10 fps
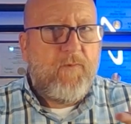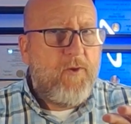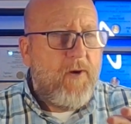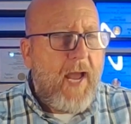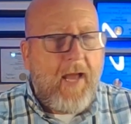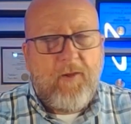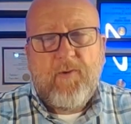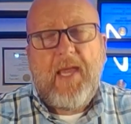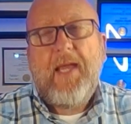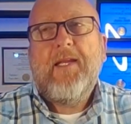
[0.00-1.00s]
you're
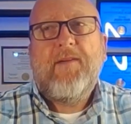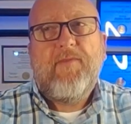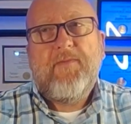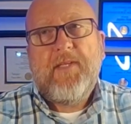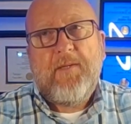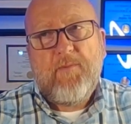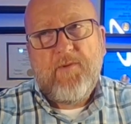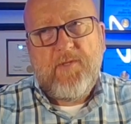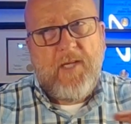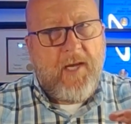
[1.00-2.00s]
allocating
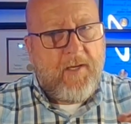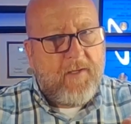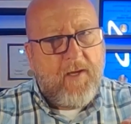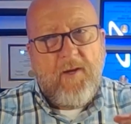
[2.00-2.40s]
15%